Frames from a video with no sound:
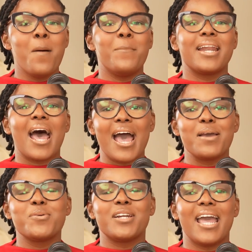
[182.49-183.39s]
But I
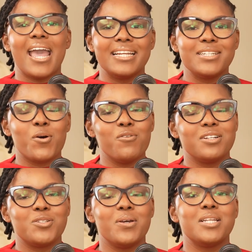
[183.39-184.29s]
am going to hand it over
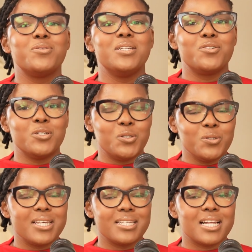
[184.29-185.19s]
to her to
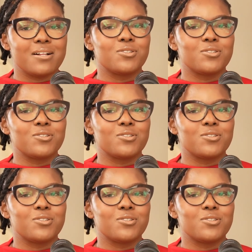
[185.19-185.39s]
introduce herself.